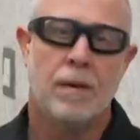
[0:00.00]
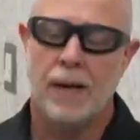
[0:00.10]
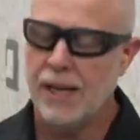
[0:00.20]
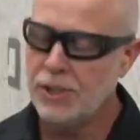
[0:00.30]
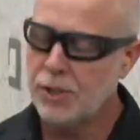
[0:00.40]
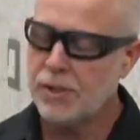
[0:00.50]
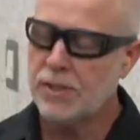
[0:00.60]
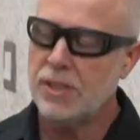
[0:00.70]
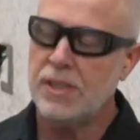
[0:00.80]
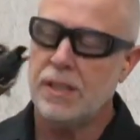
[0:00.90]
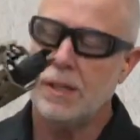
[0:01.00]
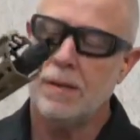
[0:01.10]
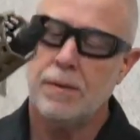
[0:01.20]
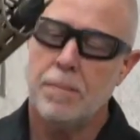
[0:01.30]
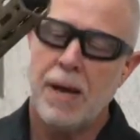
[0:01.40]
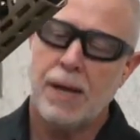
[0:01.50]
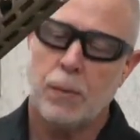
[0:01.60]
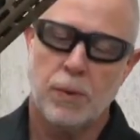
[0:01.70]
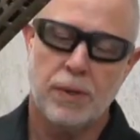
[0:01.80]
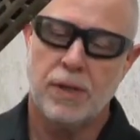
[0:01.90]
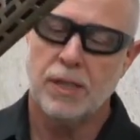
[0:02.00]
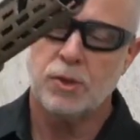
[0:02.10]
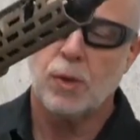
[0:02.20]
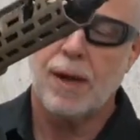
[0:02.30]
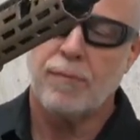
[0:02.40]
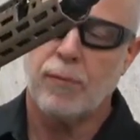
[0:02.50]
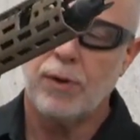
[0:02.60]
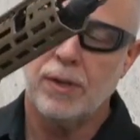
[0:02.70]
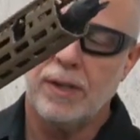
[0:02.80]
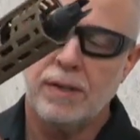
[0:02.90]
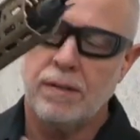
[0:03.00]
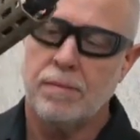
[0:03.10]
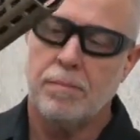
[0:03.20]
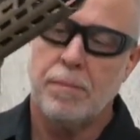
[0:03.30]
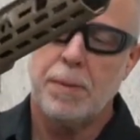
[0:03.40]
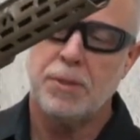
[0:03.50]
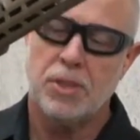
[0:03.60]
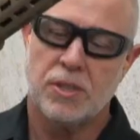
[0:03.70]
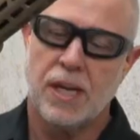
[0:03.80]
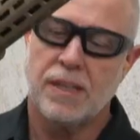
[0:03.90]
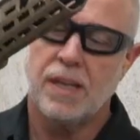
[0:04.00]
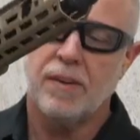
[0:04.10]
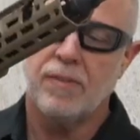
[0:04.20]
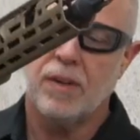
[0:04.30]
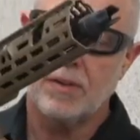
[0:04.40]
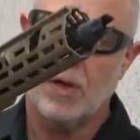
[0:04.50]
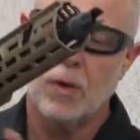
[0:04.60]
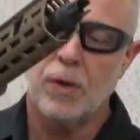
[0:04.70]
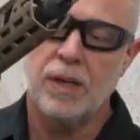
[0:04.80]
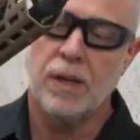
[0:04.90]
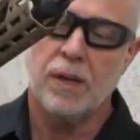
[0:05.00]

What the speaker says: As you can see, the mag really does drop freely. Maybe just that Teflon coating.